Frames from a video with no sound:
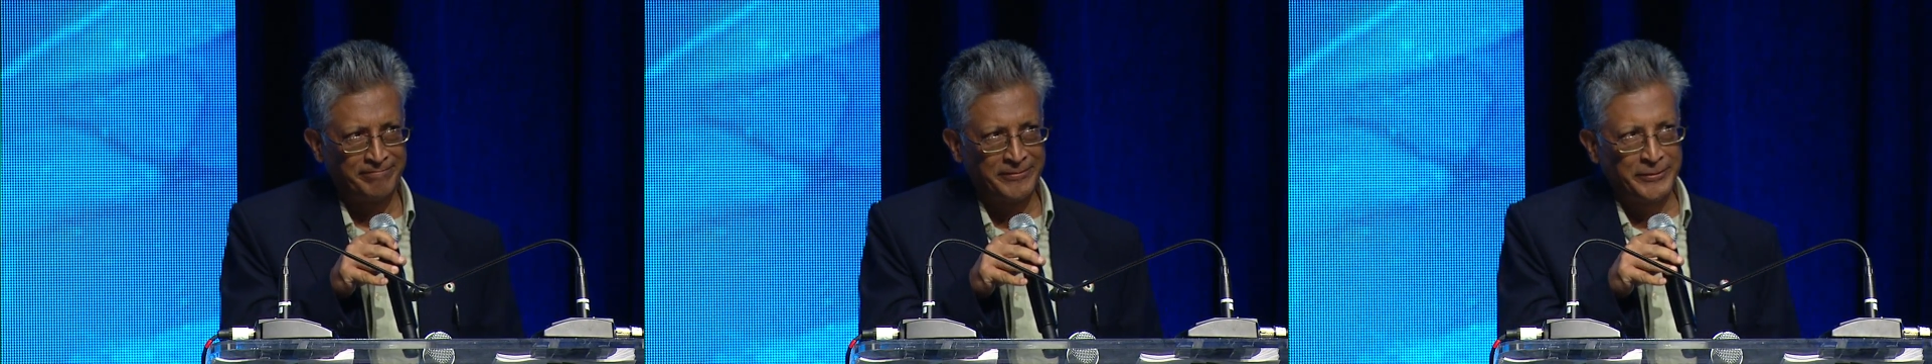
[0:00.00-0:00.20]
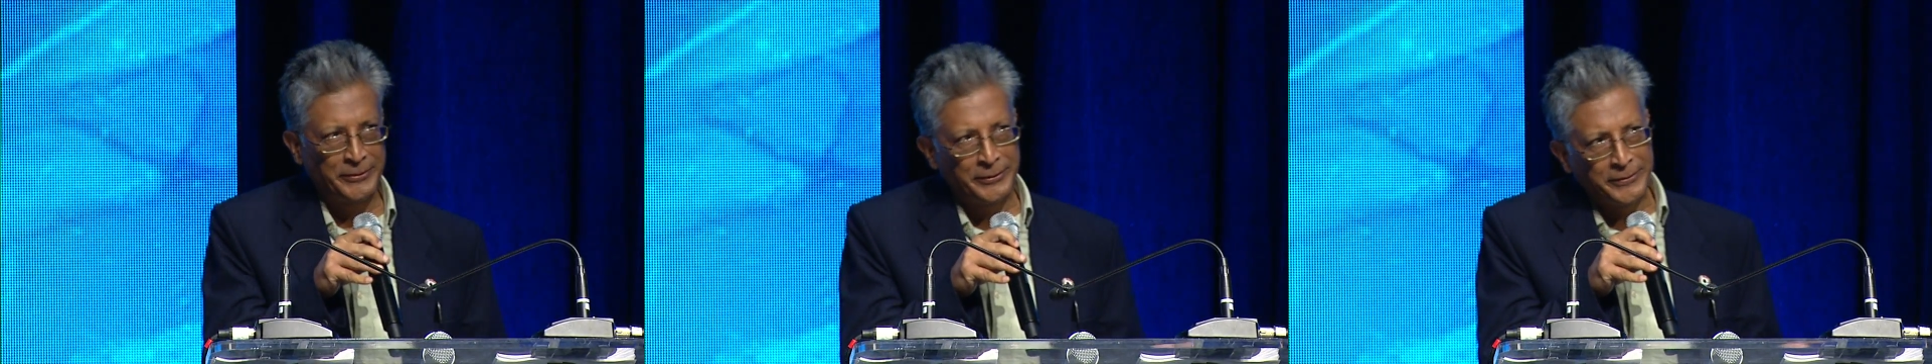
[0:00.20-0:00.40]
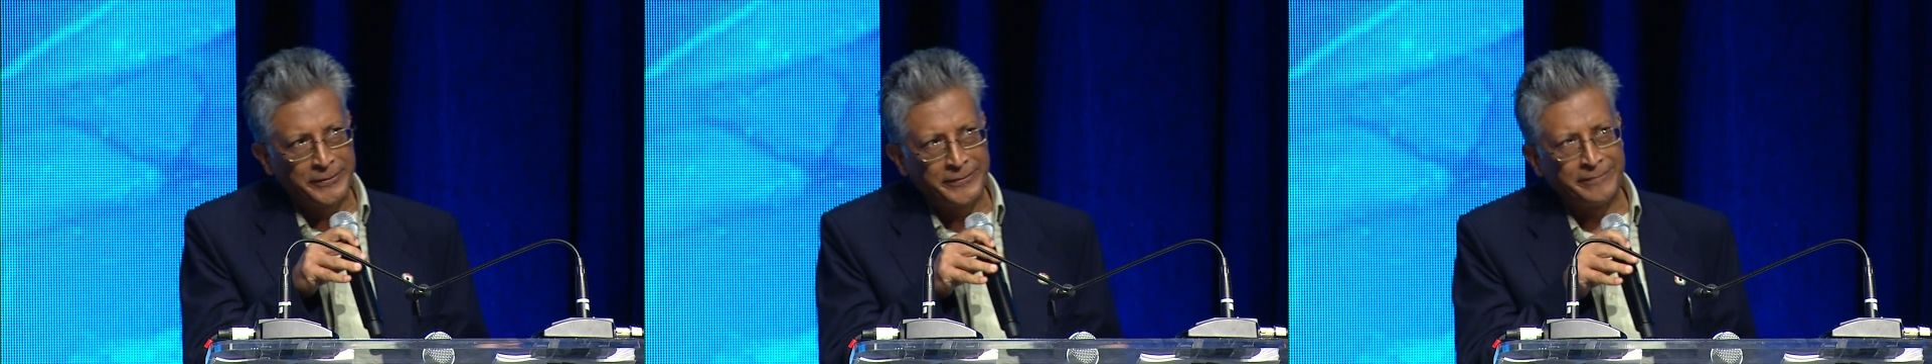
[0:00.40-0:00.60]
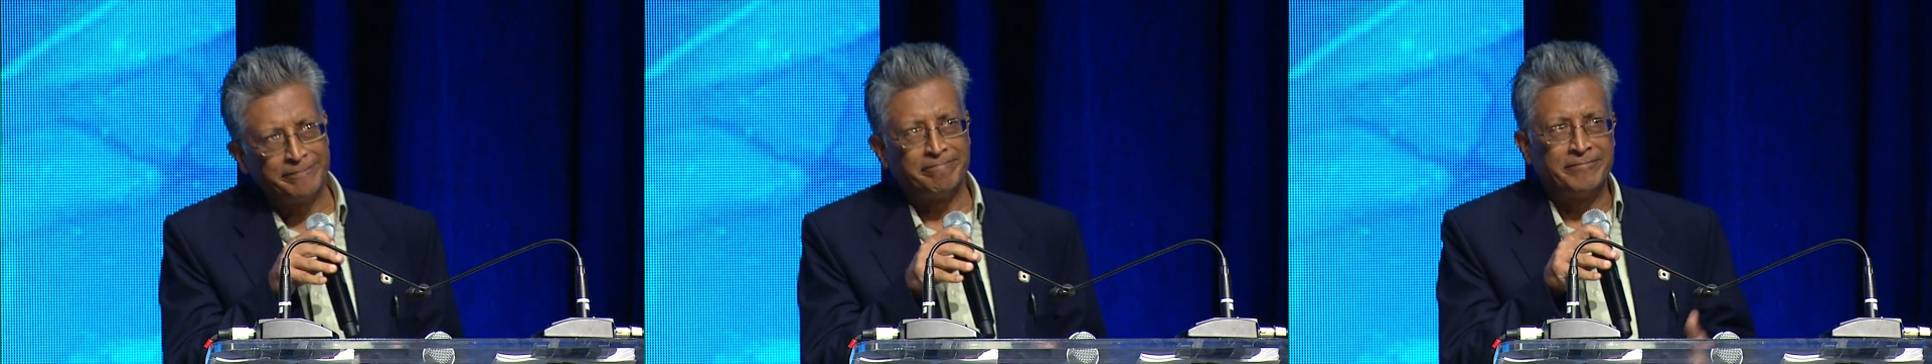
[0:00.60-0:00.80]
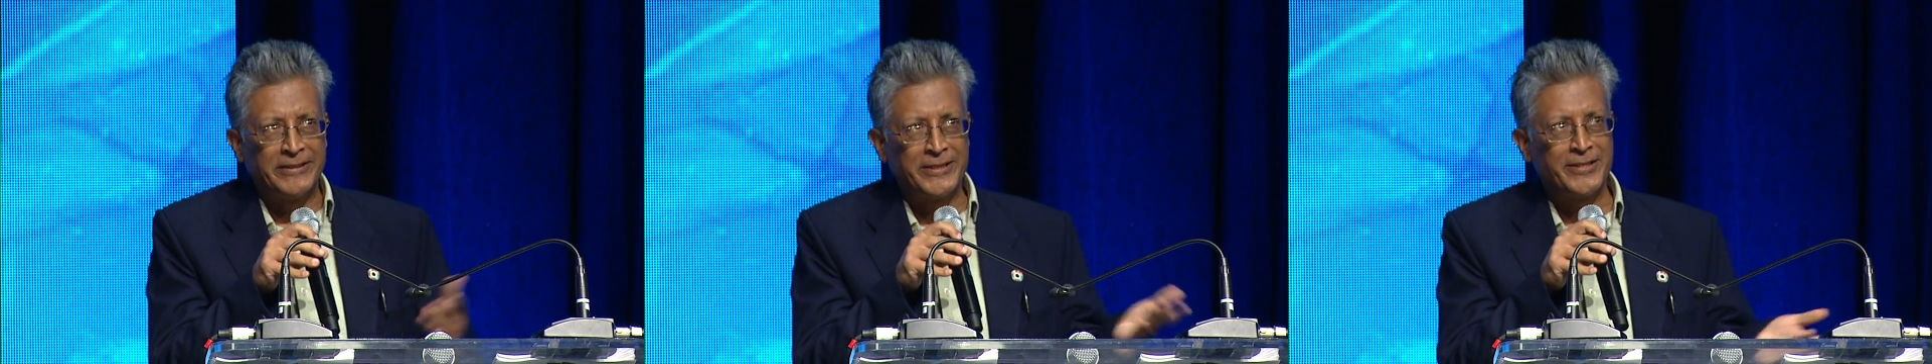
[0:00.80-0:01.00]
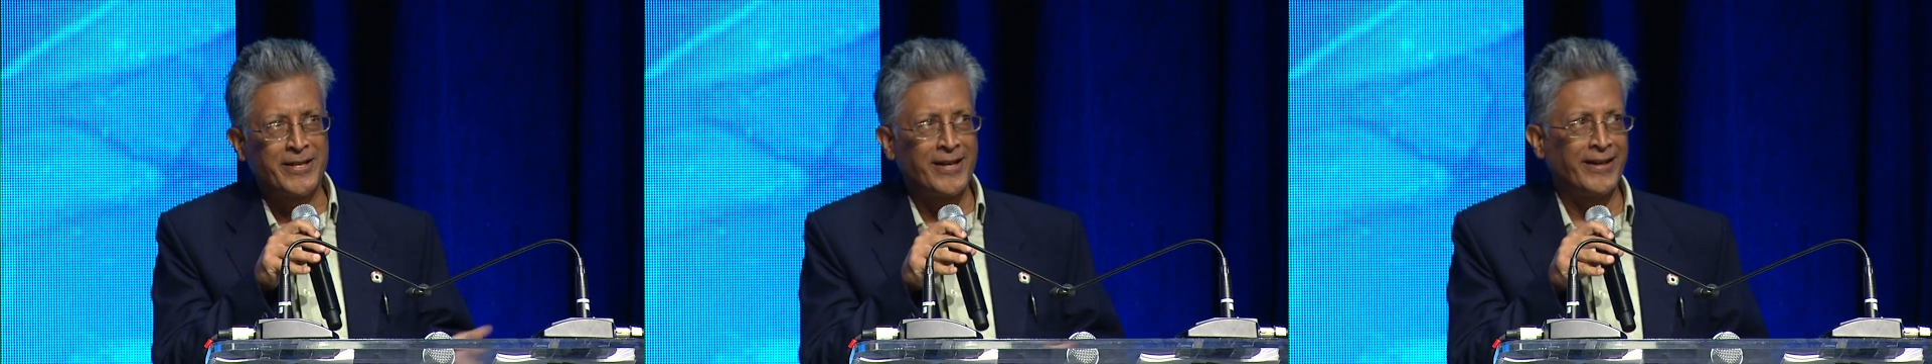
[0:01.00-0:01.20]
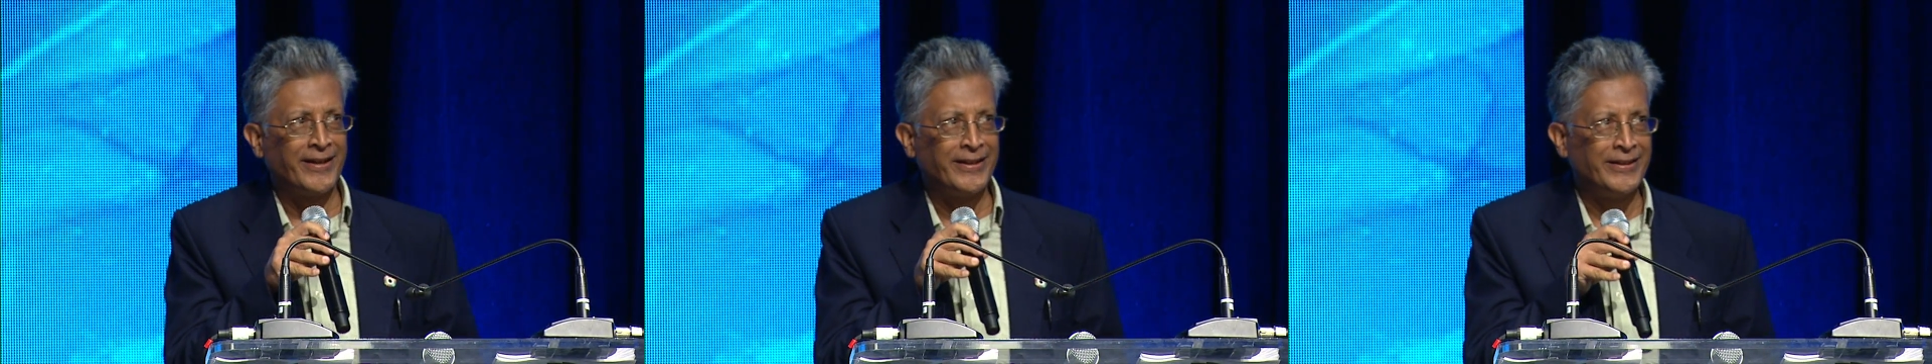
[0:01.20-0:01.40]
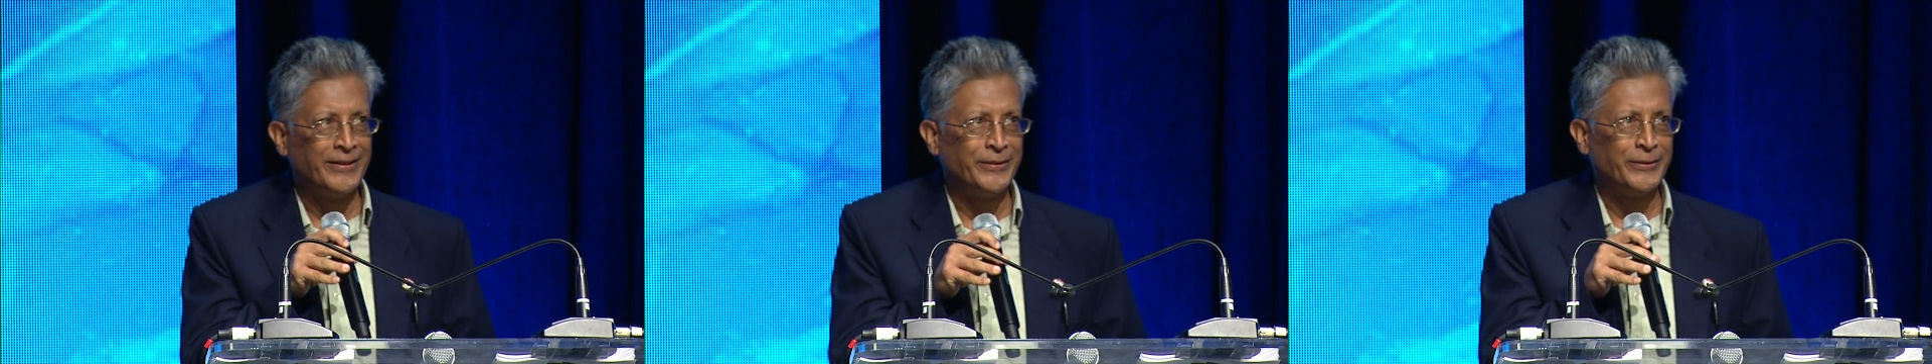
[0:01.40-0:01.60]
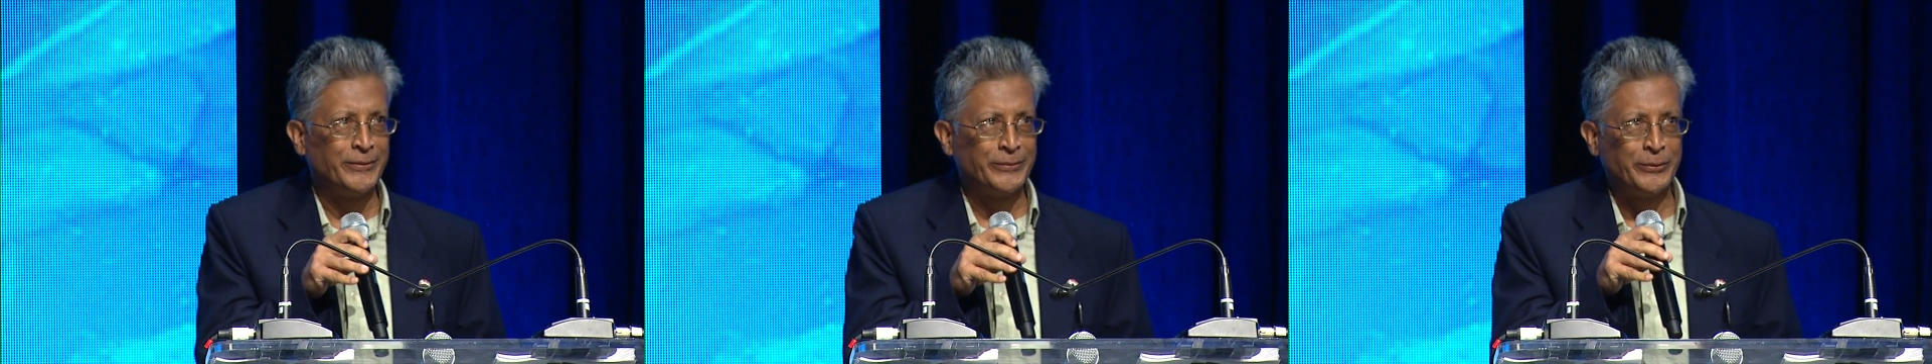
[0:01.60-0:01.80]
to design, you know,